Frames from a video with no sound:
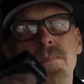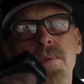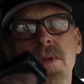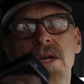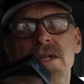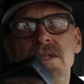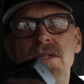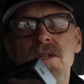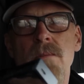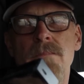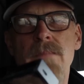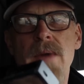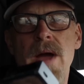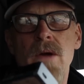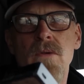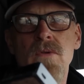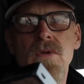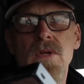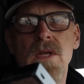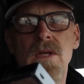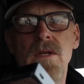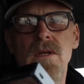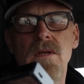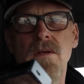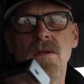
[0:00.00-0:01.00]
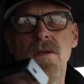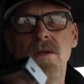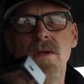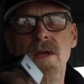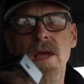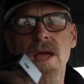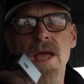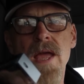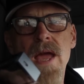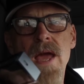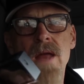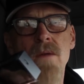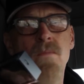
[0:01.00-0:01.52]
a place to mount it,
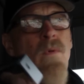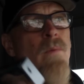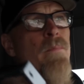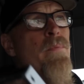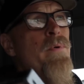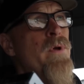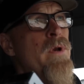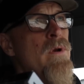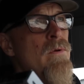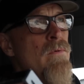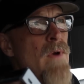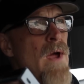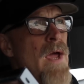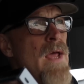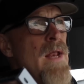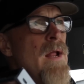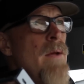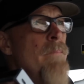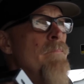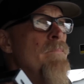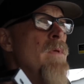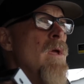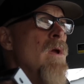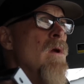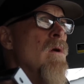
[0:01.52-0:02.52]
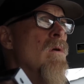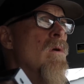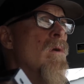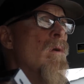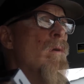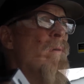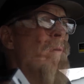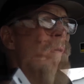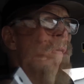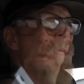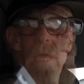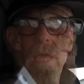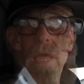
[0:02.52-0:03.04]
and we'll put it right up there
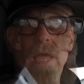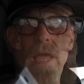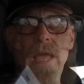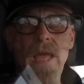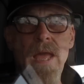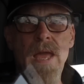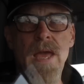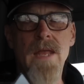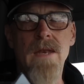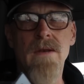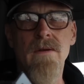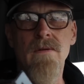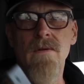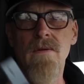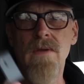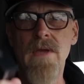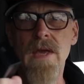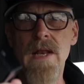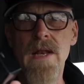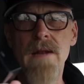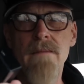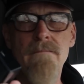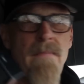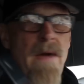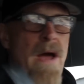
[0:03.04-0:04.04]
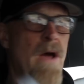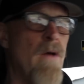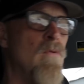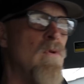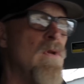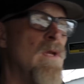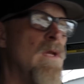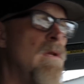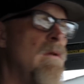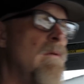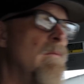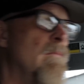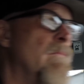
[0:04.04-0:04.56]
and get it
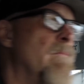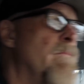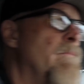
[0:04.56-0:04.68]
mounted.